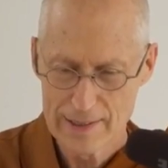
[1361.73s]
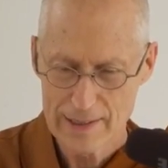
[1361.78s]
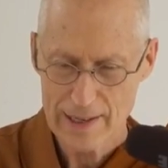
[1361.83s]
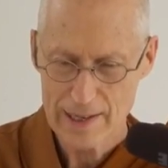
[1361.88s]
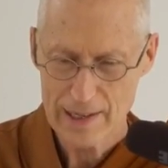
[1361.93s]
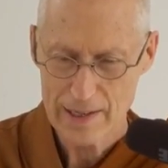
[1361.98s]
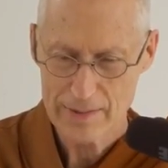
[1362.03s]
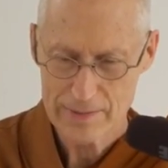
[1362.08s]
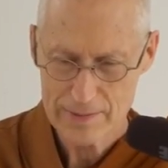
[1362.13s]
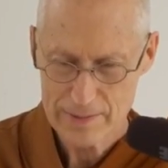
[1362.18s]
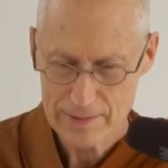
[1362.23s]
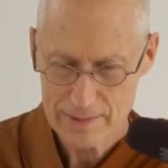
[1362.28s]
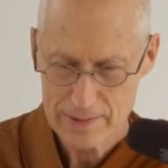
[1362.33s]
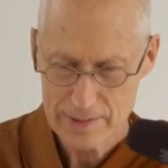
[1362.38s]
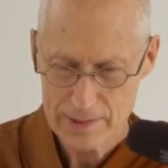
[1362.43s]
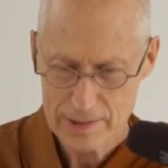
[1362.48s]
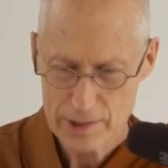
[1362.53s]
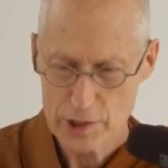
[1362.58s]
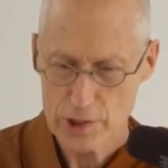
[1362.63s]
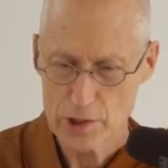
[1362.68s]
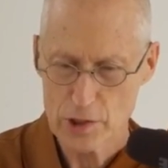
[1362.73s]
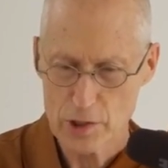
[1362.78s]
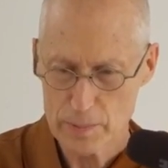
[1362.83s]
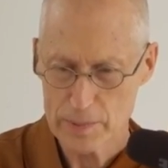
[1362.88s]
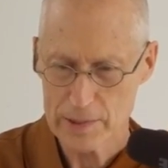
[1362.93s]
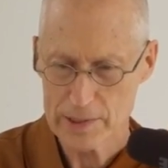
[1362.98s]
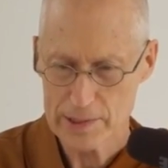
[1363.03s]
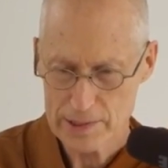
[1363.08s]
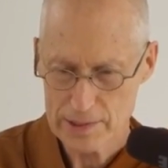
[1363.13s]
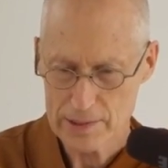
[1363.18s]
kind of
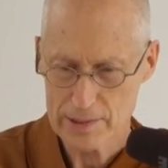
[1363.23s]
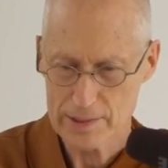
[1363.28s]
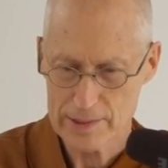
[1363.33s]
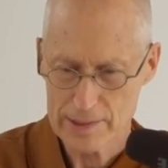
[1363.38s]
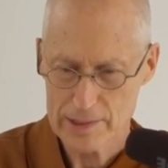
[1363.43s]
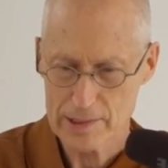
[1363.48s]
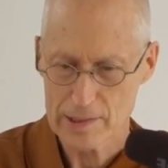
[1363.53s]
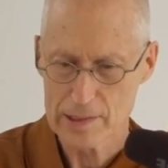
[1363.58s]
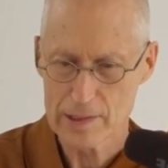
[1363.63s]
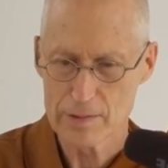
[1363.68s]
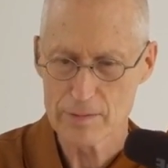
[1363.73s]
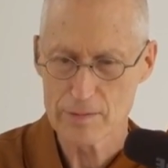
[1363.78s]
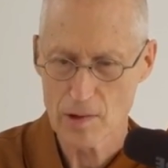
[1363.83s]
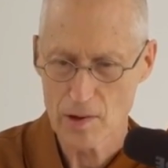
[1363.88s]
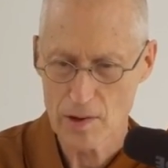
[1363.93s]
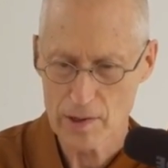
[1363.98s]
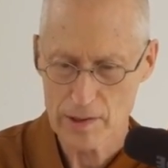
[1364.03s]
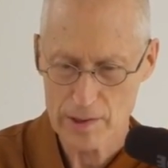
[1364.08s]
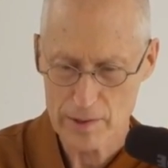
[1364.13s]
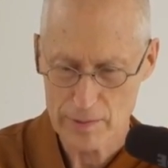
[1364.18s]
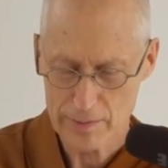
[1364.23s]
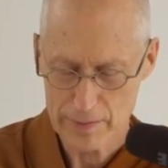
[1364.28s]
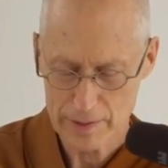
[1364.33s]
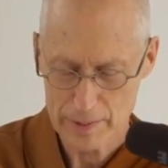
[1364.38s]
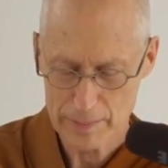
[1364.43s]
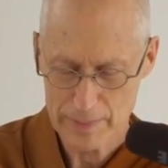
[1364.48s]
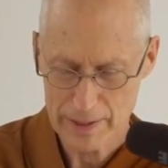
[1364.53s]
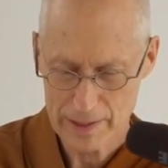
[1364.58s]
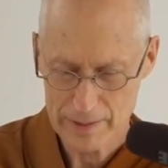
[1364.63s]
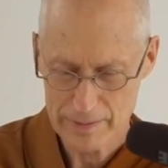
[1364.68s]
determined to, to live longer for
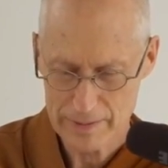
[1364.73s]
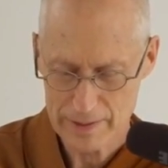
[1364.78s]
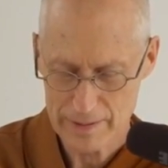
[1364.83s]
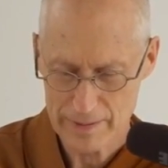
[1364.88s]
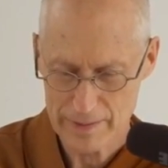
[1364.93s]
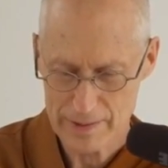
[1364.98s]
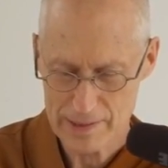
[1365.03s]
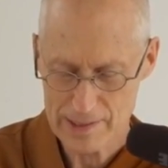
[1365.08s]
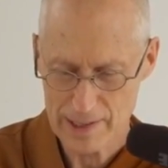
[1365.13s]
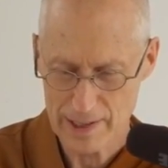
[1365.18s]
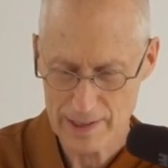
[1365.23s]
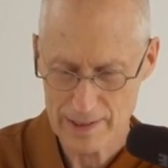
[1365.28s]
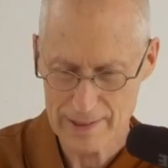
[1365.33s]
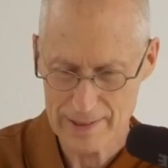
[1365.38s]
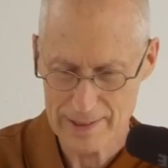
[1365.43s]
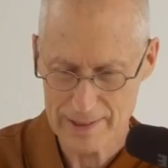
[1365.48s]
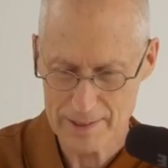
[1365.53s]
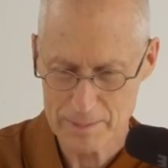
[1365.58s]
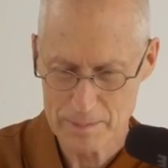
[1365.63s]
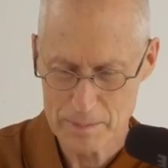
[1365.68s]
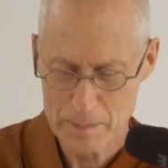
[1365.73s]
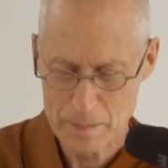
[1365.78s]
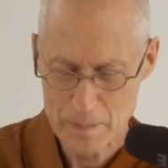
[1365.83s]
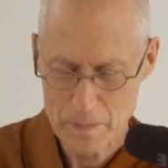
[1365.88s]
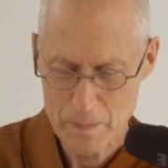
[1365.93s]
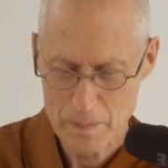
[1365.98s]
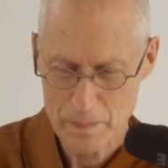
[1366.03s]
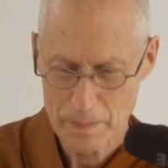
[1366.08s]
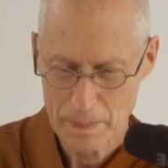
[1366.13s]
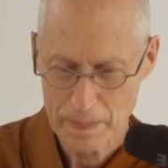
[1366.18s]
the benefit of the Sangha and,
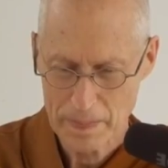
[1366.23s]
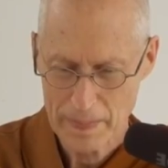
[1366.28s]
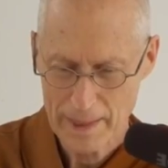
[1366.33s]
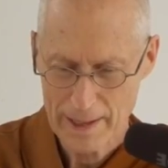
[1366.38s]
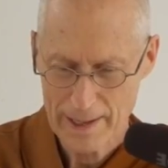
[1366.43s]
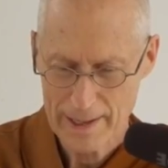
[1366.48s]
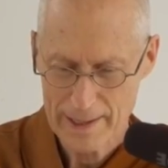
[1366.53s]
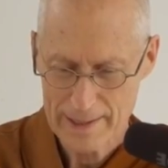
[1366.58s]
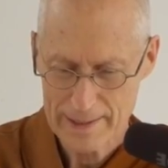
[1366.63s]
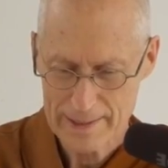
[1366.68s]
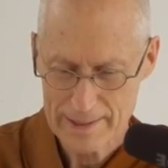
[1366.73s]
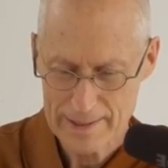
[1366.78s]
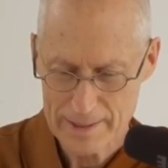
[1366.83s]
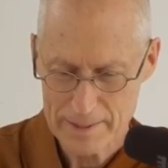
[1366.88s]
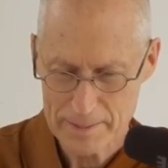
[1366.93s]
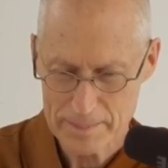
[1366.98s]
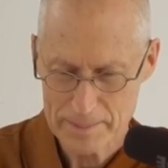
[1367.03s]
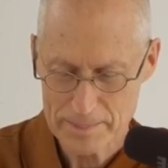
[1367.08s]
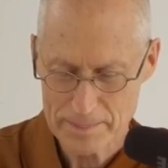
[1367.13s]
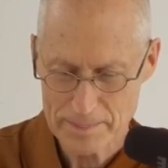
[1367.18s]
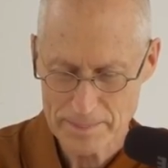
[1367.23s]
and um,